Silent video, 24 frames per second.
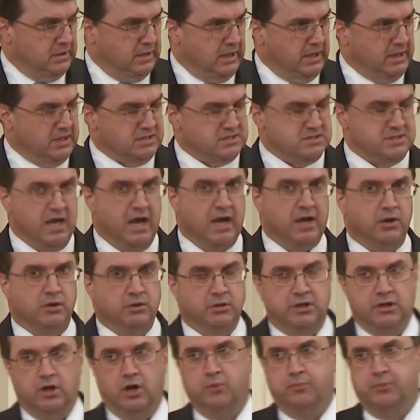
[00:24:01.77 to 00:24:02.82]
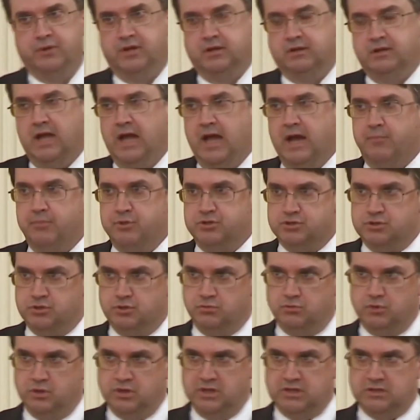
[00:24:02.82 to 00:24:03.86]
and is not only opening the
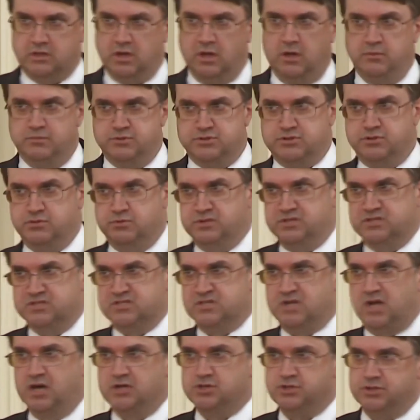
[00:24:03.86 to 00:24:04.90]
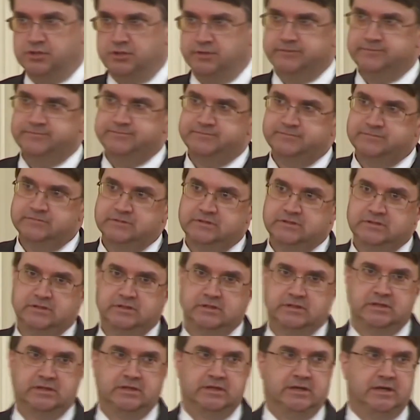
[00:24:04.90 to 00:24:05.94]
aperture when it comes to a discussion
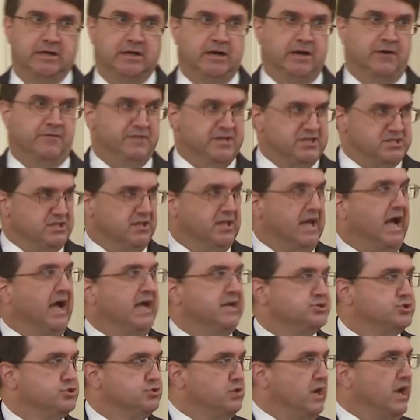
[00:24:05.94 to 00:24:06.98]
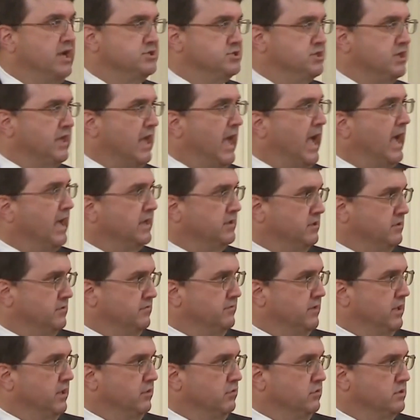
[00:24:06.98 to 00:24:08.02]
of this last tragic act in a
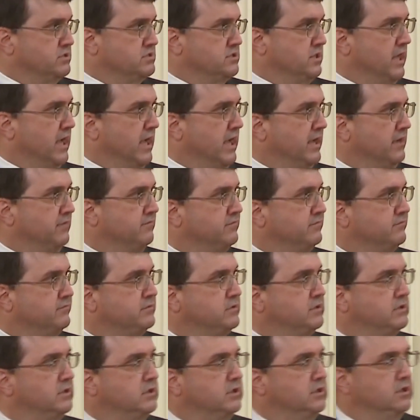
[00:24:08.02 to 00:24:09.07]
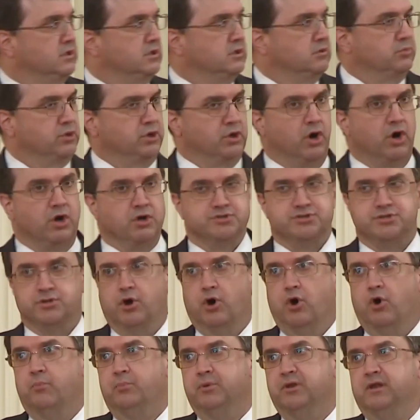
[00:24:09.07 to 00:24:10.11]
veteran's life, but
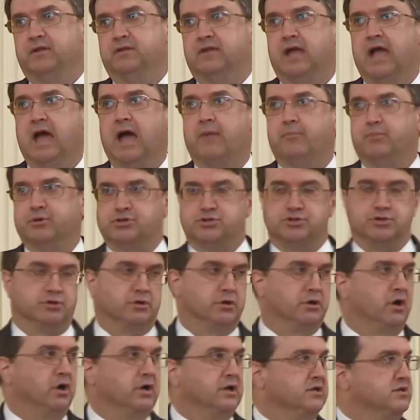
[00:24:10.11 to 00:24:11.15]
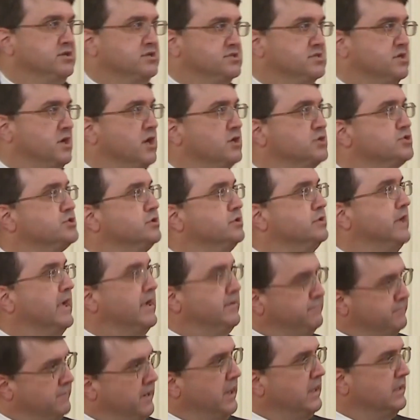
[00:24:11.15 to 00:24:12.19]
also opening the aperture on a discussion,
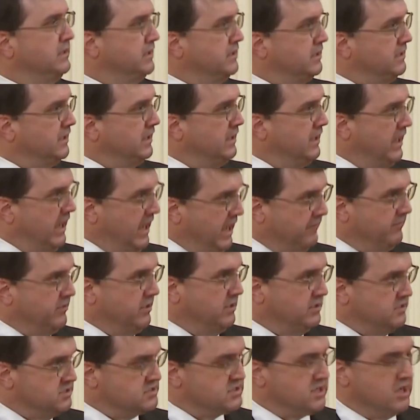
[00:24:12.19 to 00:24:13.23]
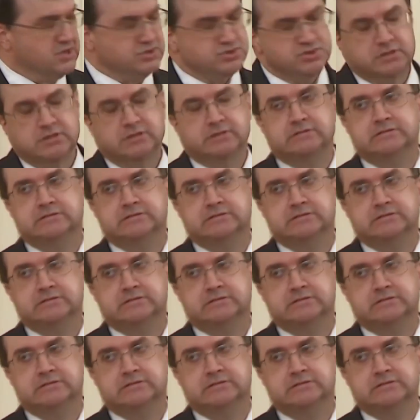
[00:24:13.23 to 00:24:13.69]
finally having a discussion